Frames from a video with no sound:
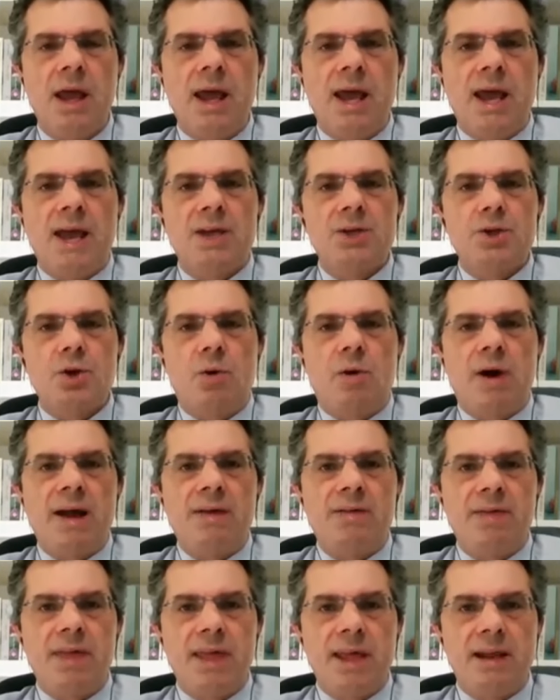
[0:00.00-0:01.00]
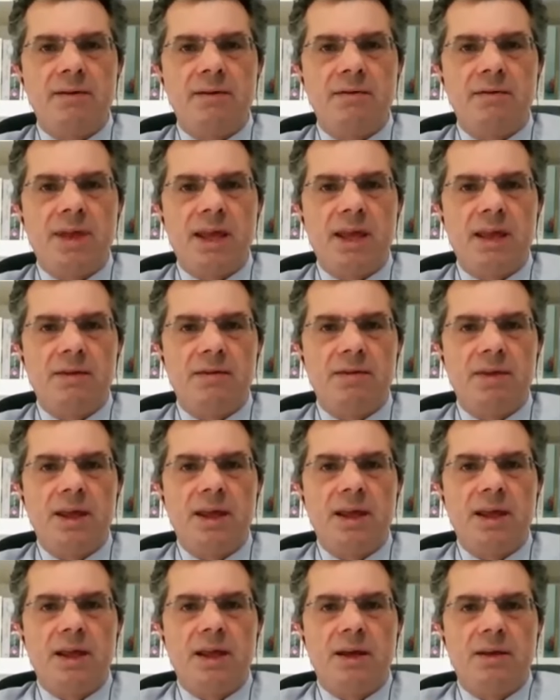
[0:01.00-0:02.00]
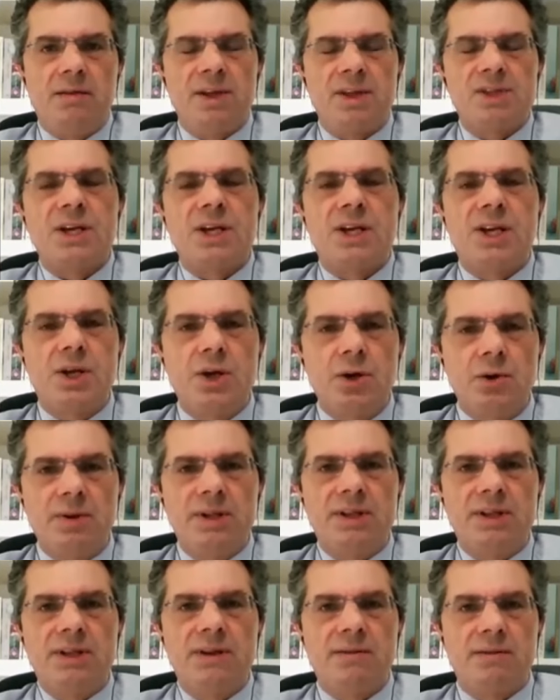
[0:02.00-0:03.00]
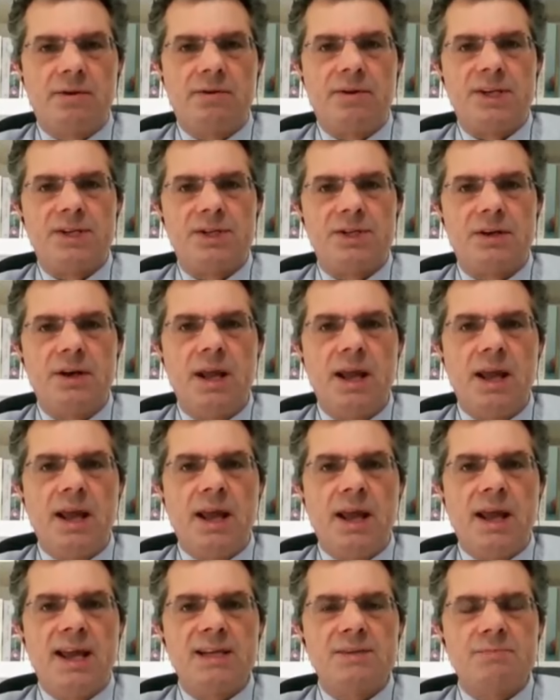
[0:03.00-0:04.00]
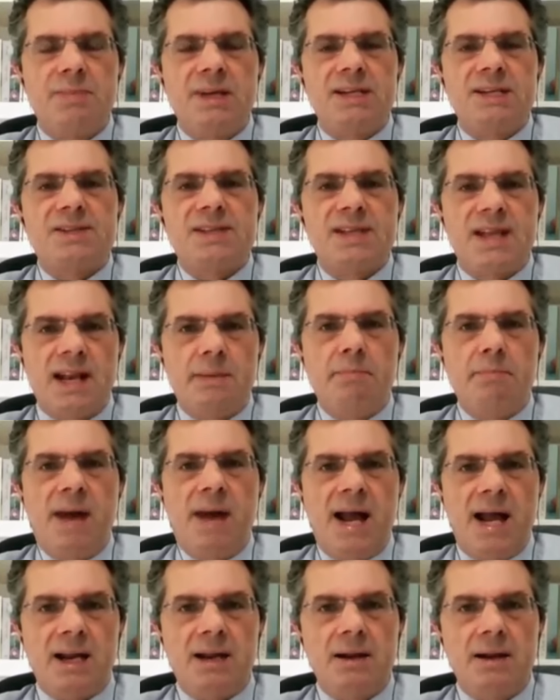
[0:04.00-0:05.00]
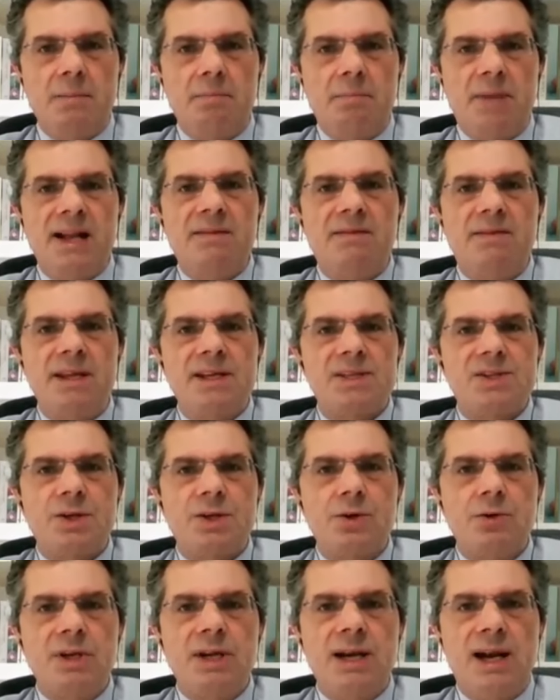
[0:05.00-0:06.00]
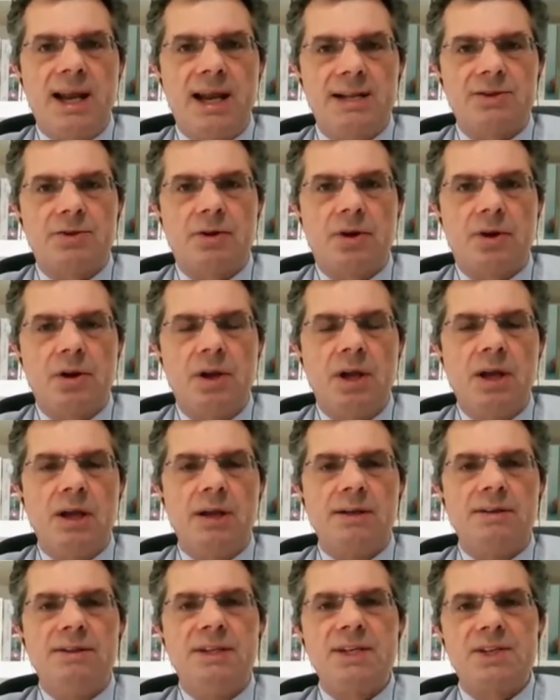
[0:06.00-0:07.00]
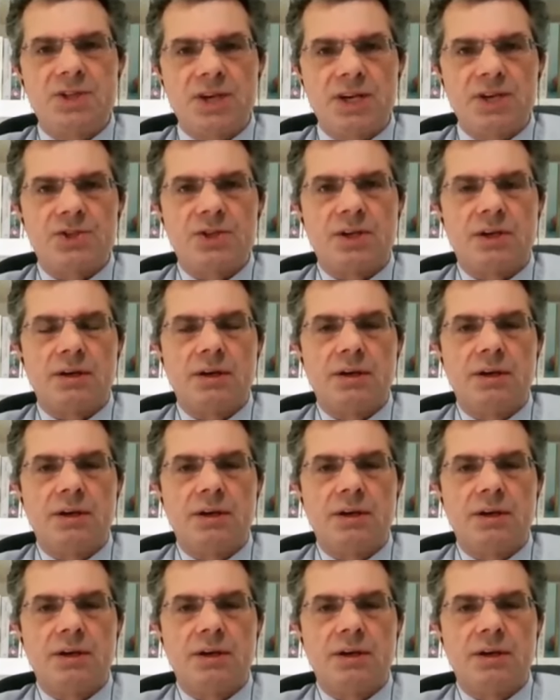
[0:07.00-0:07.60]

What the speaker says: So I think the security in the region has been set back by this unilateral decision.